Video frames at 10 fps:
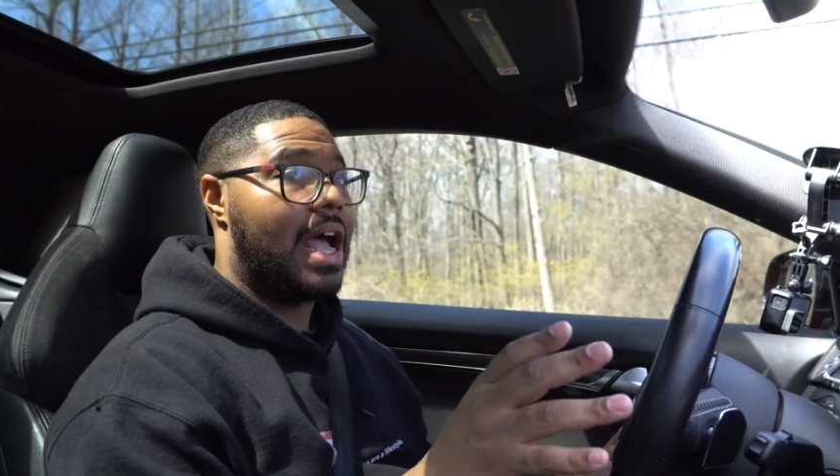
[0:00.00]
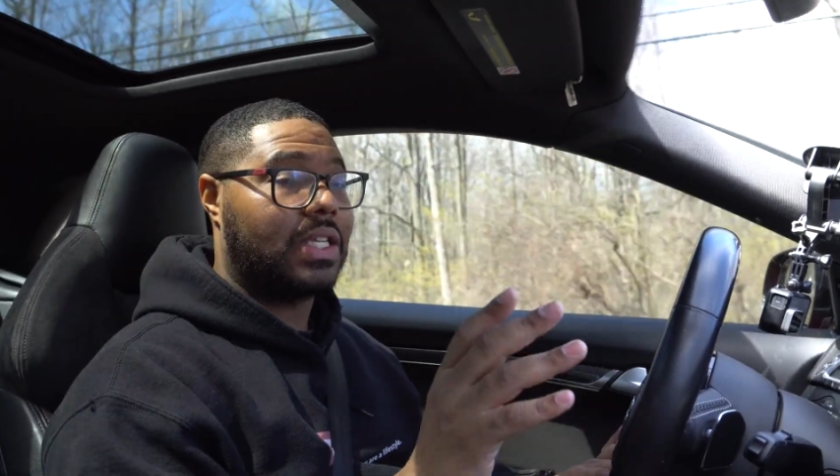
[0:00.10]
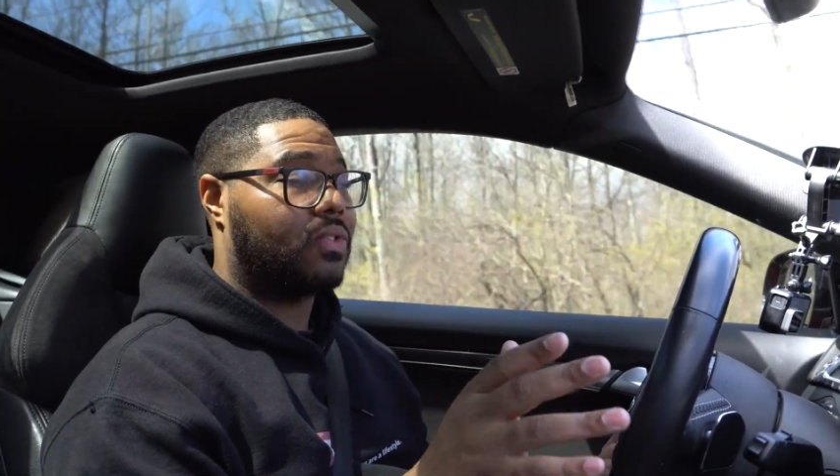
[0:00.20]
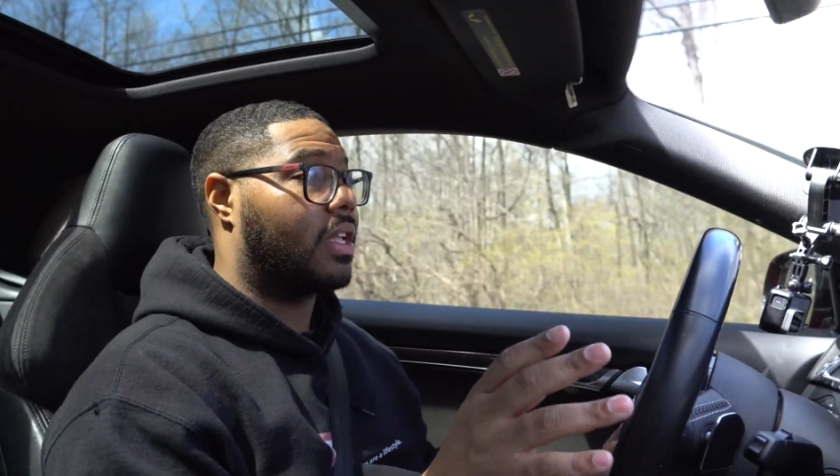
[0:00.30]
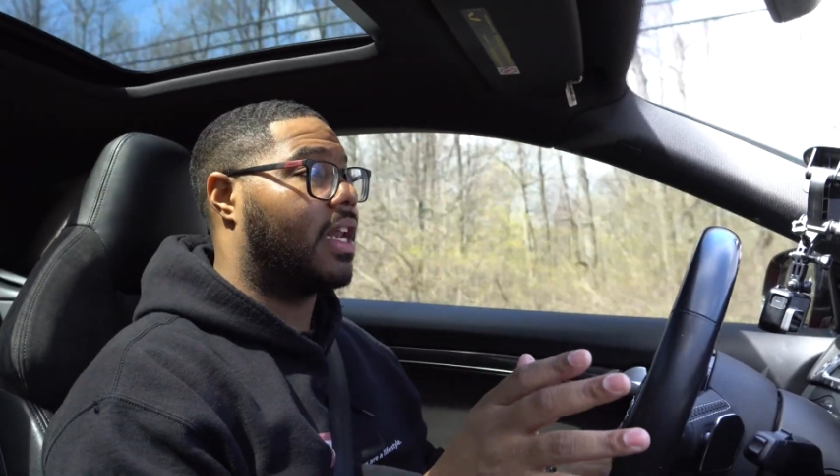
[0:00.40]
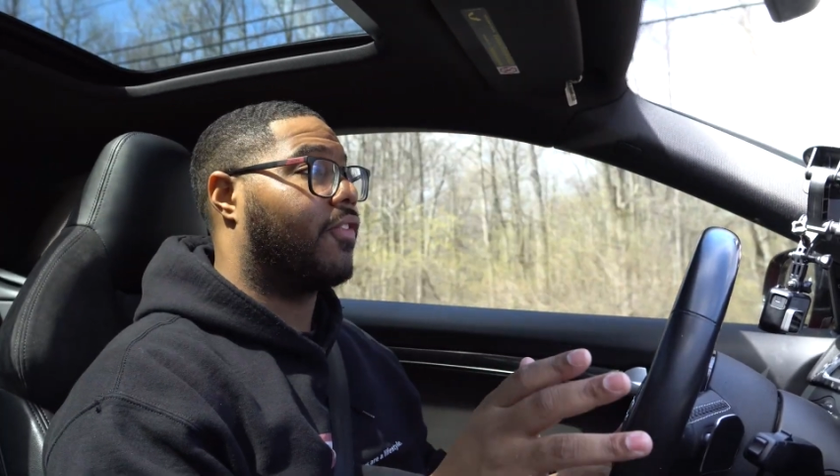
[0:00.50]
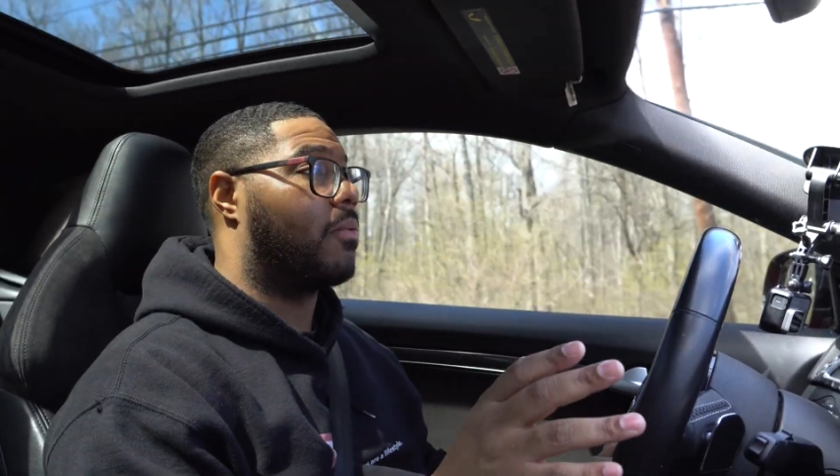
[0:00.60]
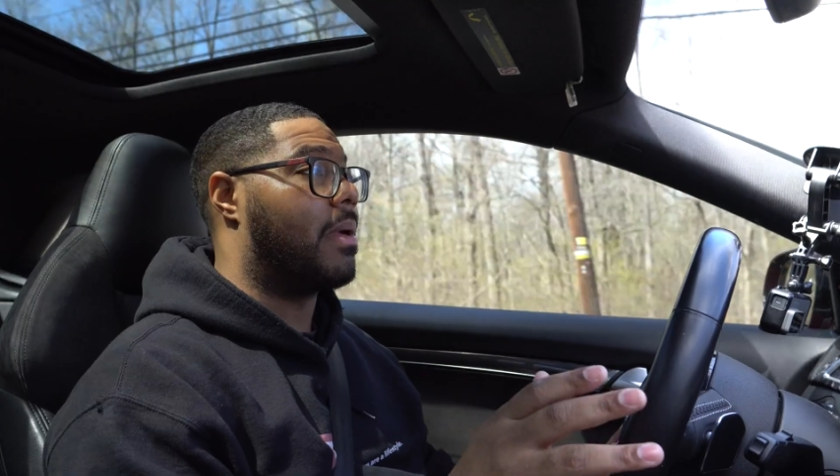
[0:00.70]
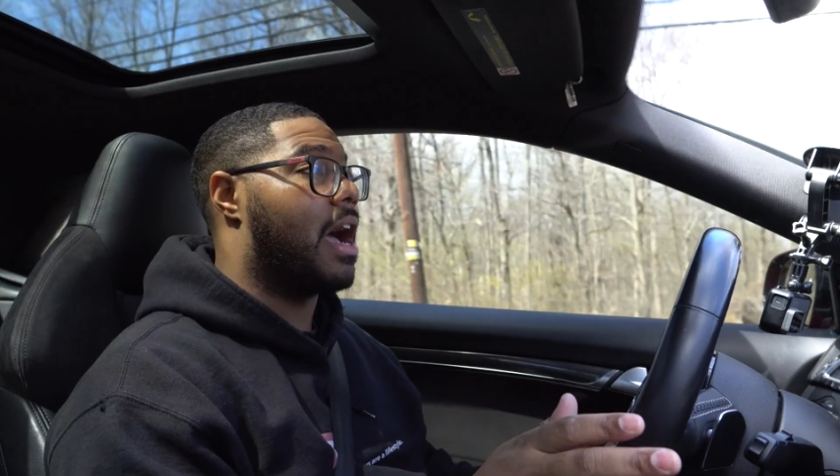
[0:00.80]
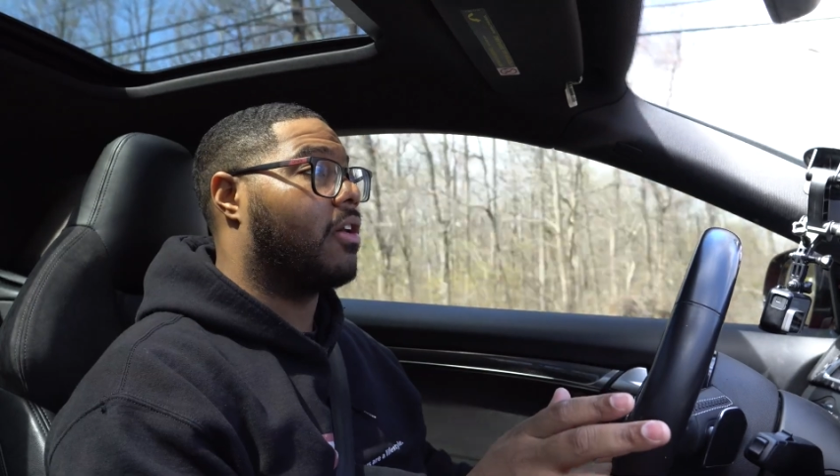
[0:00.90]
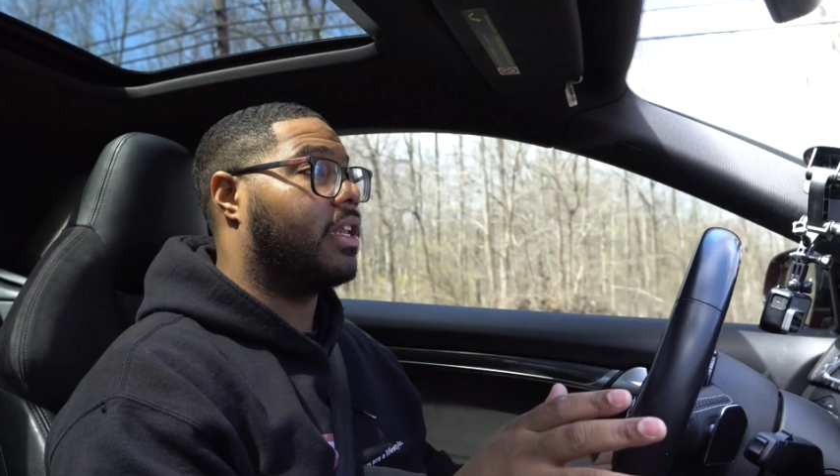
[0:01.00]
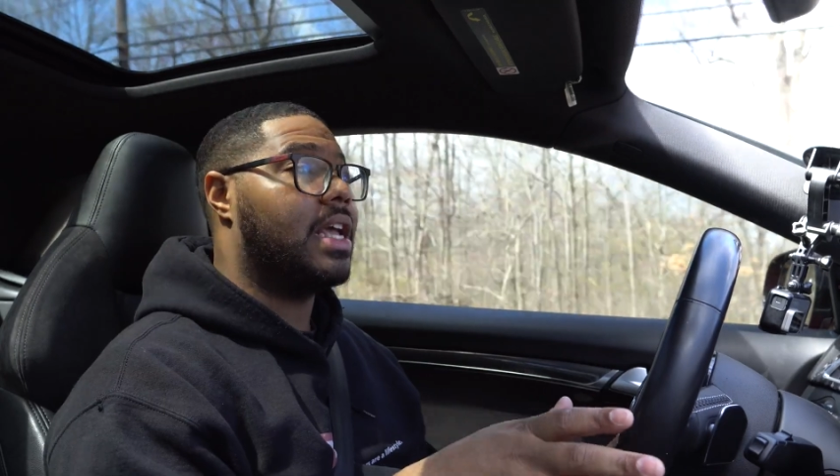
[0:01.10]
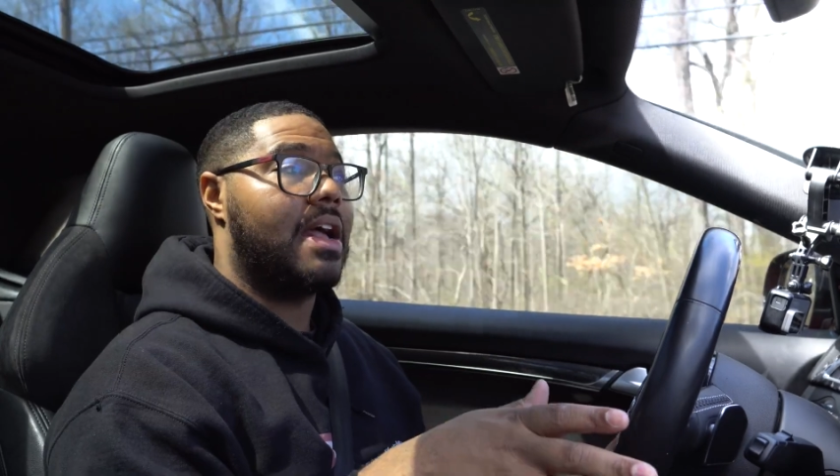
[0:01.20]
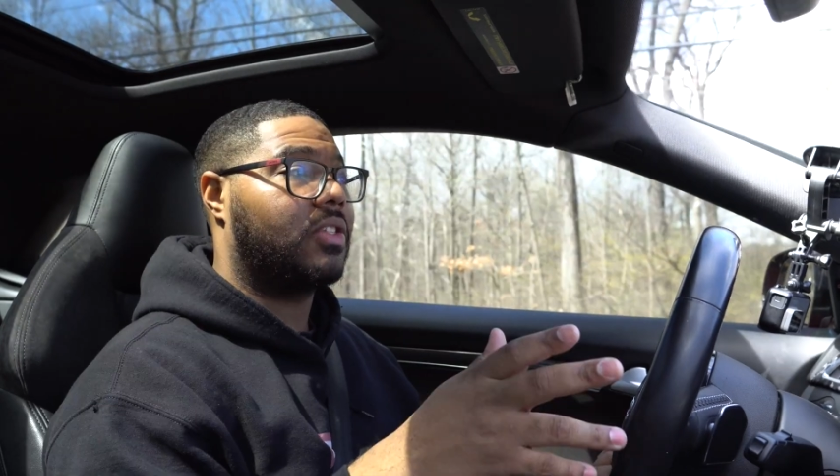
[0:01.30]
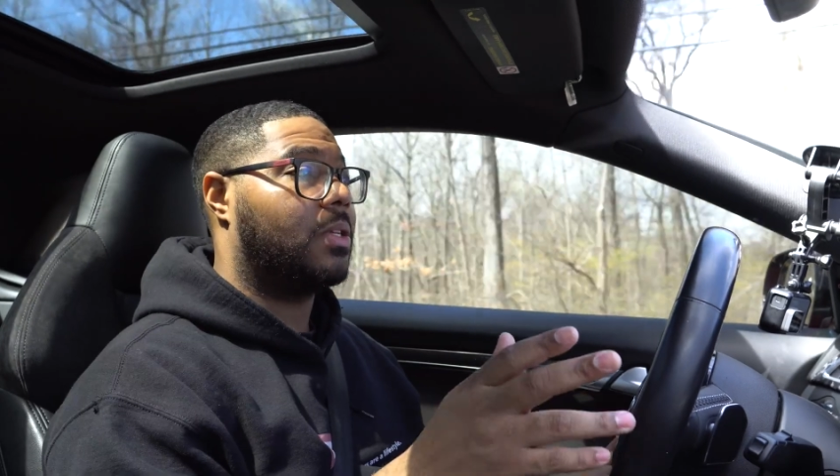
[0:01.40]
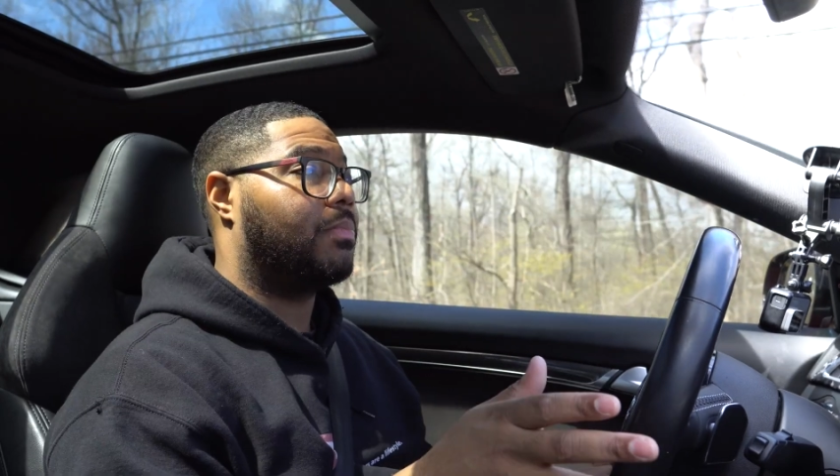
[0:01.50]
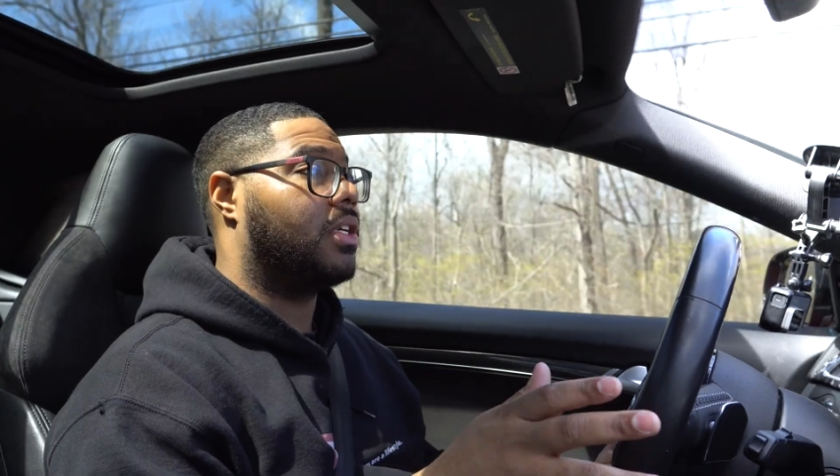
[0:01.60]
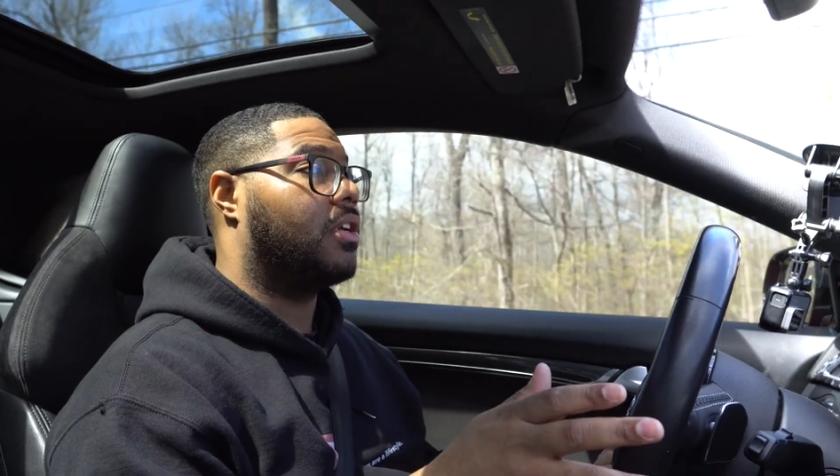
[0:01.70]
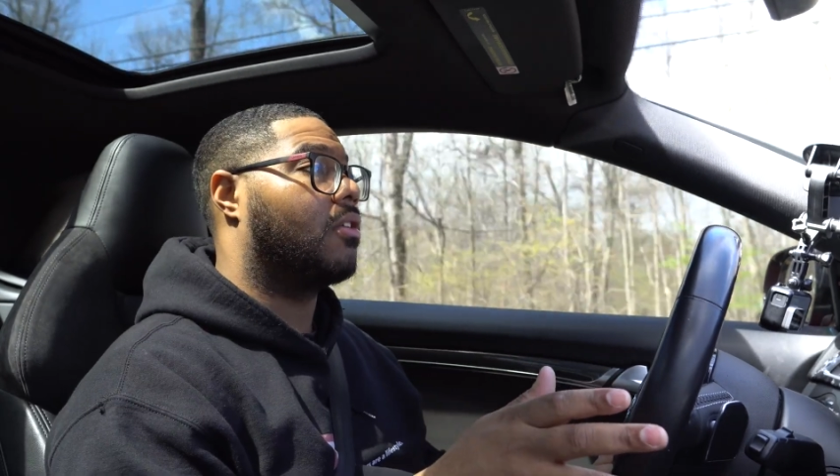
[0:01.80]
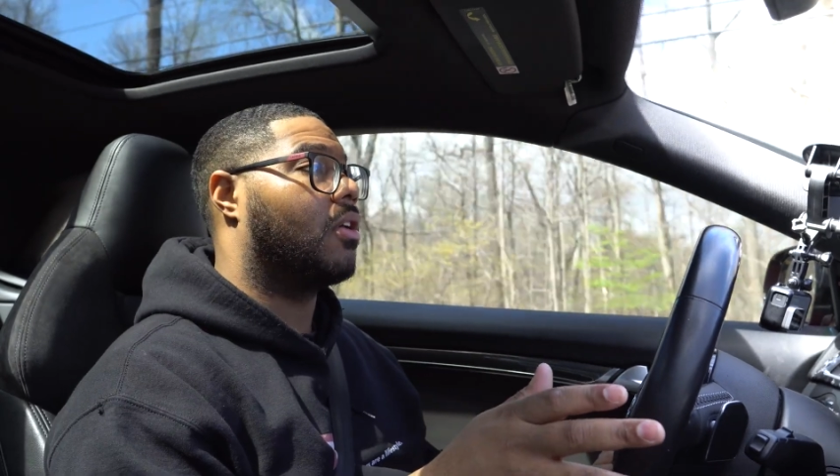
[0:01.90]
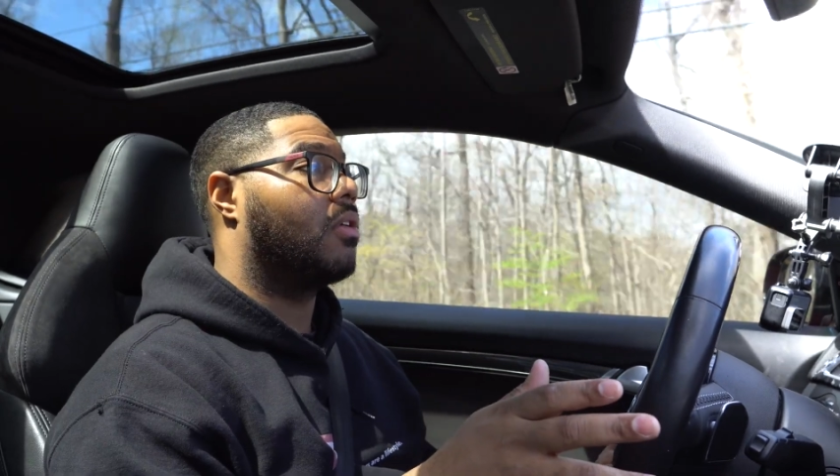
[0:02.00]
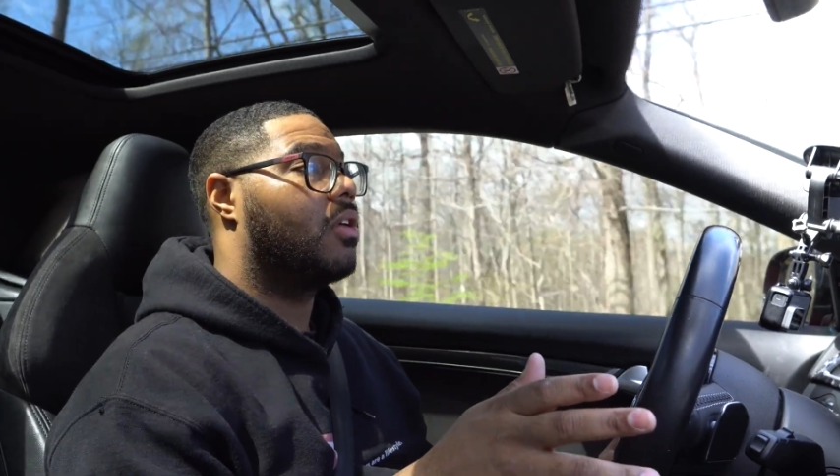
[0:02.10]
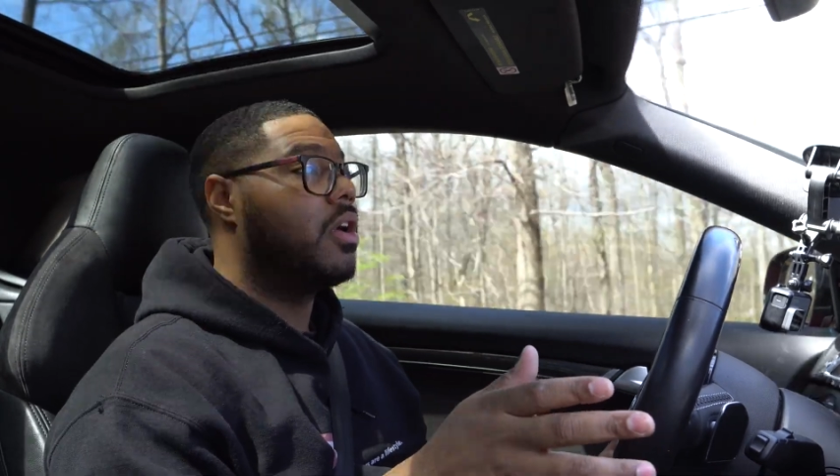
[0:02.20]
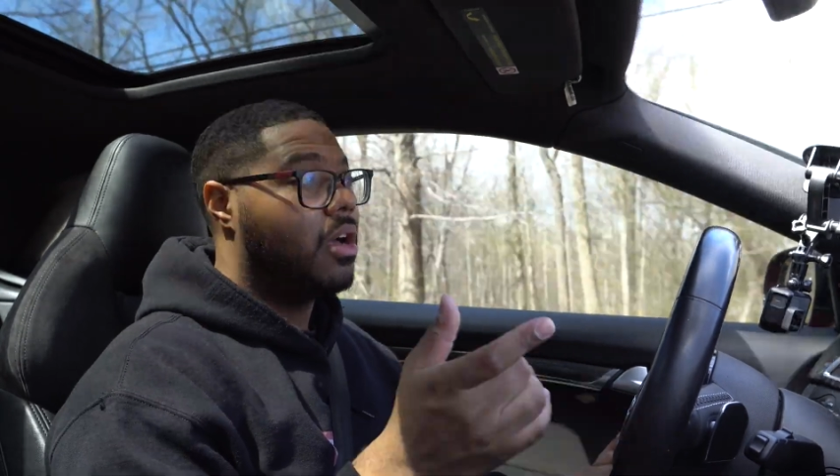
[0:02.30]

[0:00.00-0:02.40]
as stated from Audi, FCP Euro.